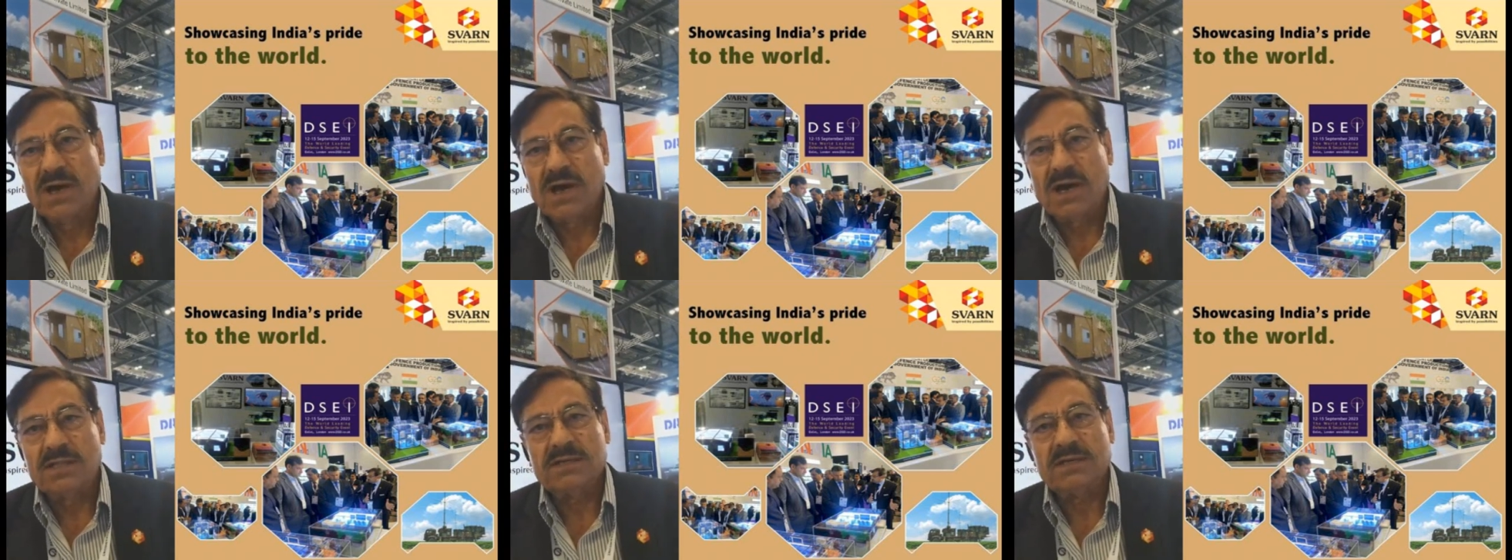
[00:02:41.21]

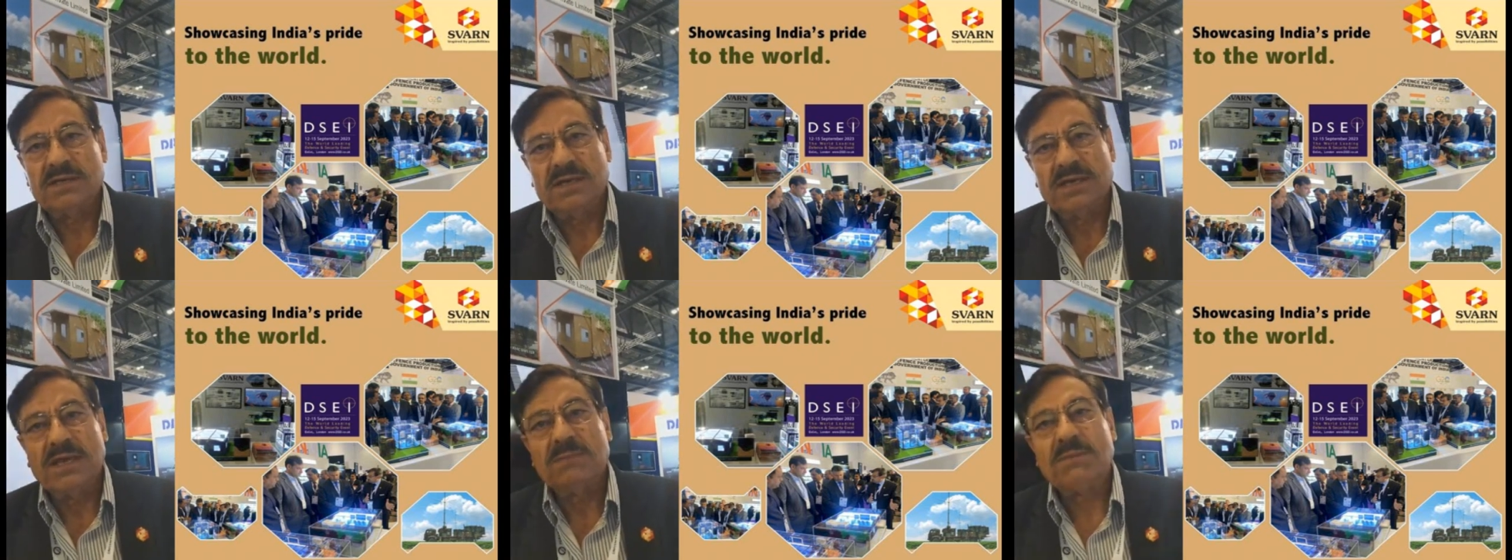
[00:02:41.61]
are the
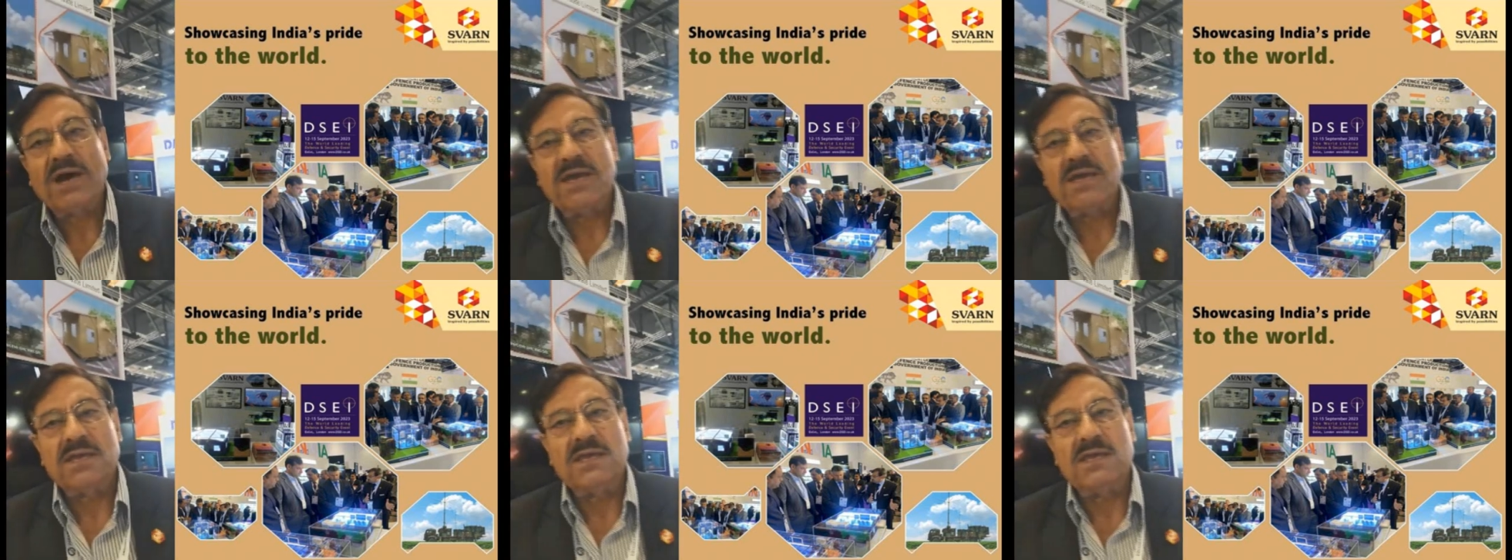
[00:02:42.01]

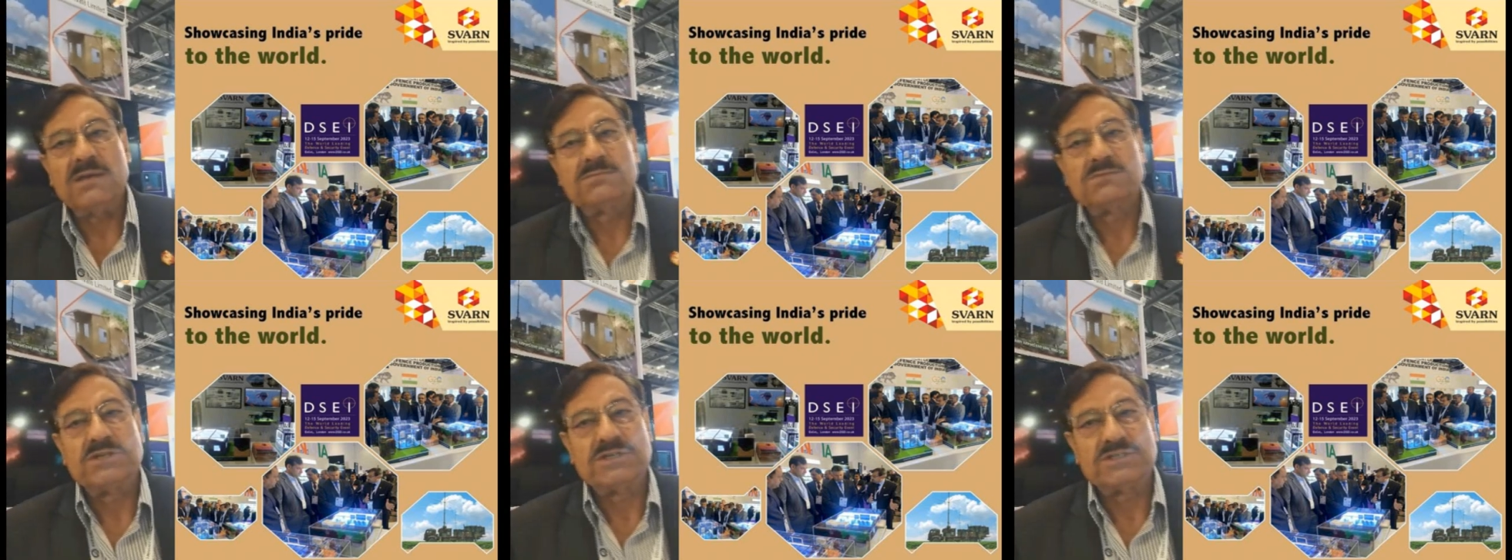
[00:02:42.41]
EMI
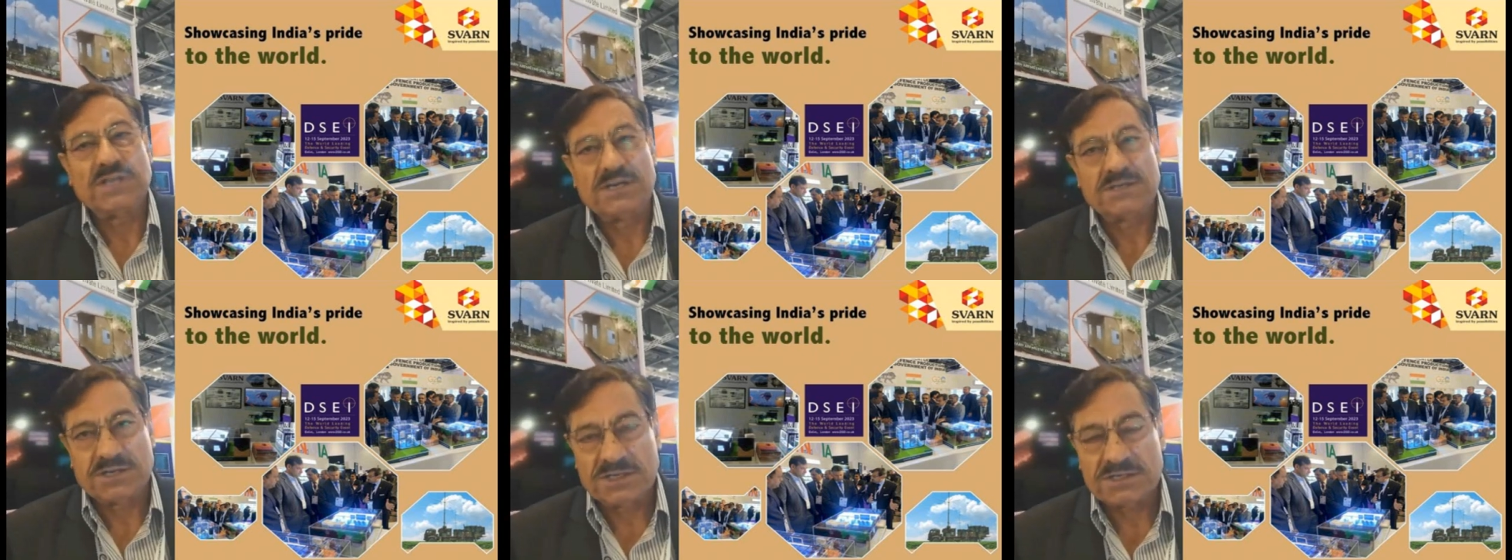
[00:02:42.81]
EMC
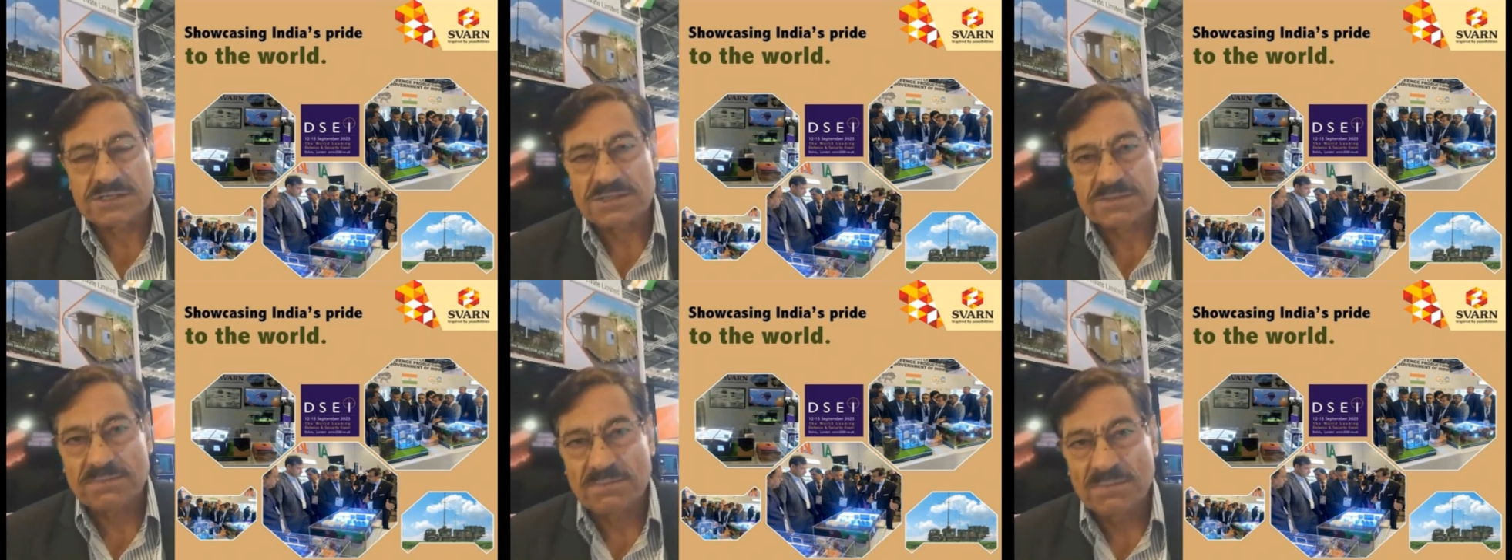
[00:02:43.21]
shelters,